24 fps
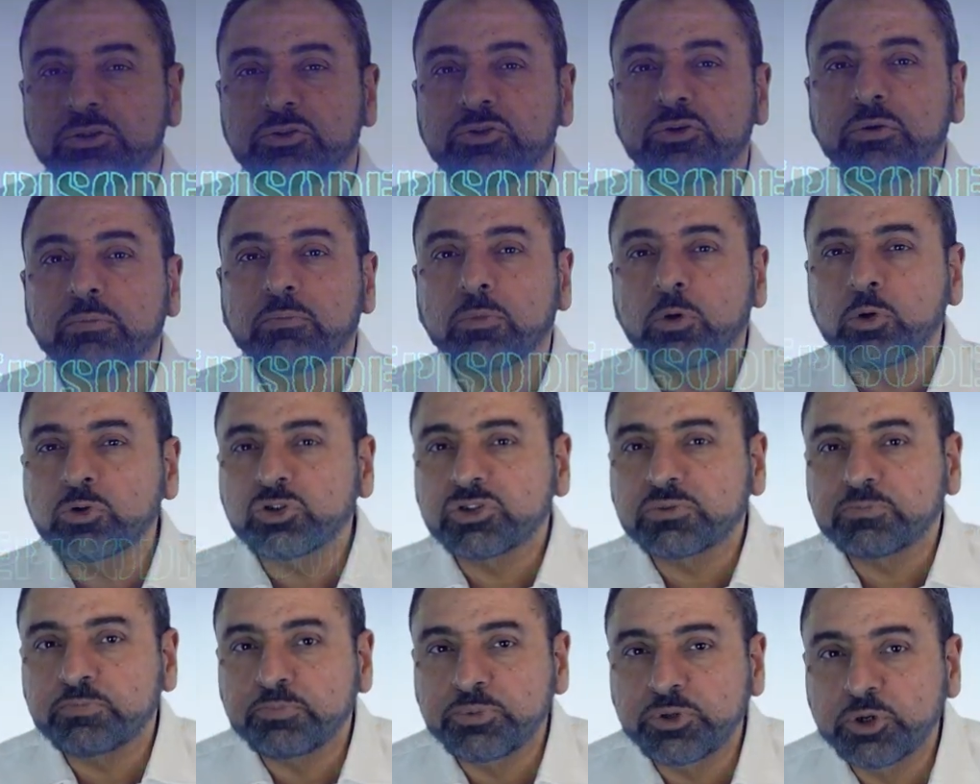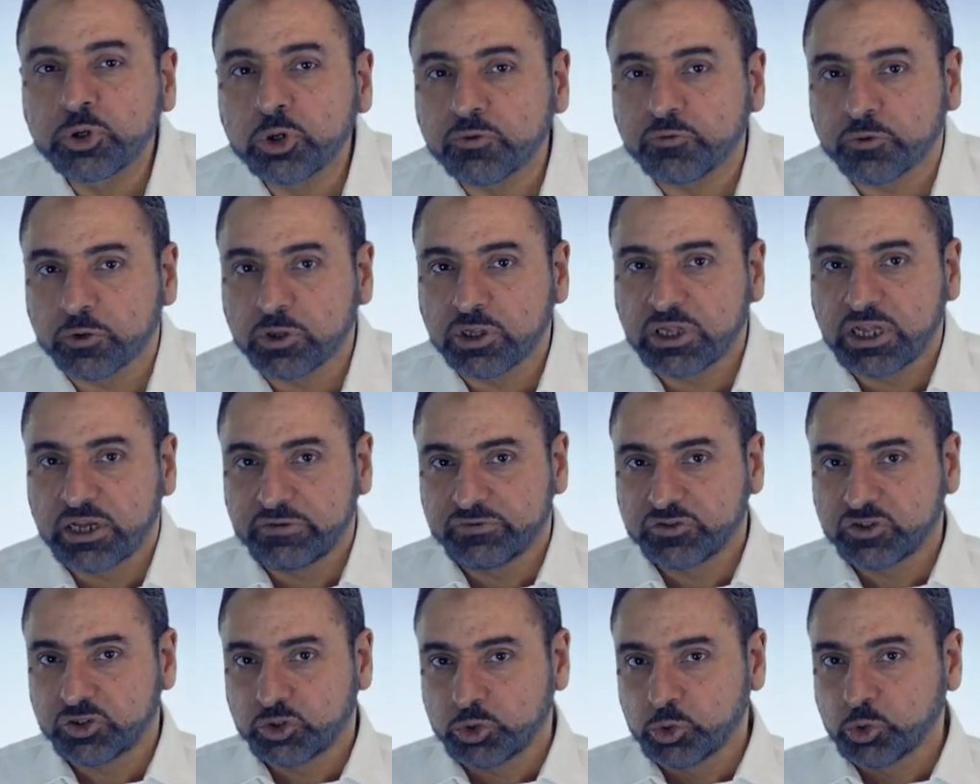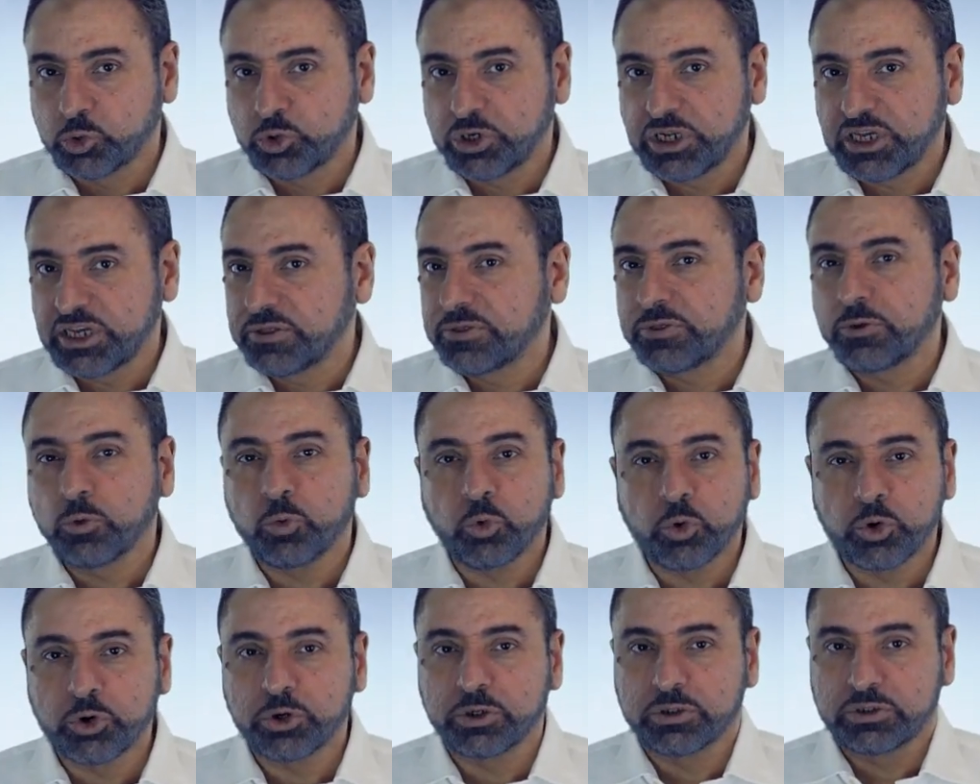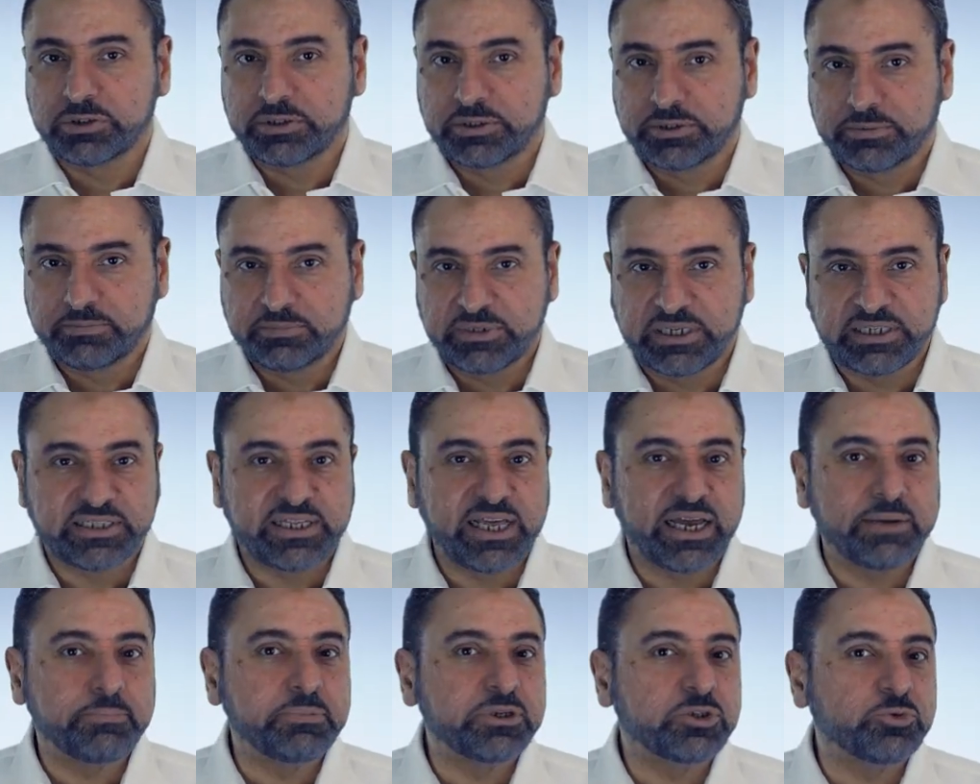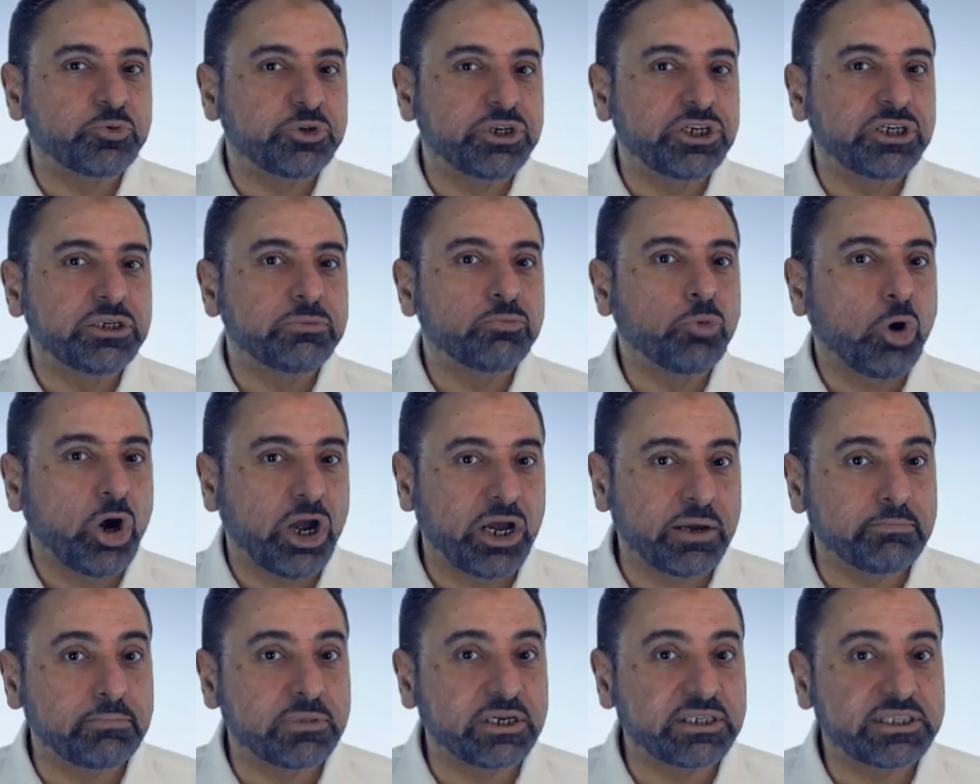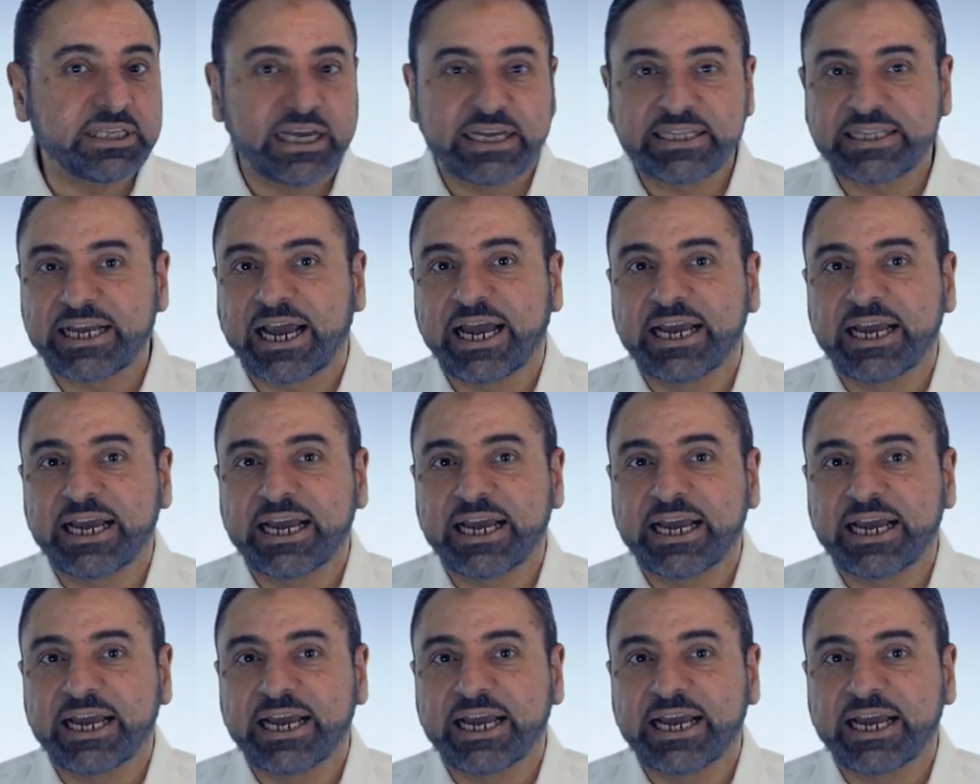The most beautiful love story in the world is that between Muhammad and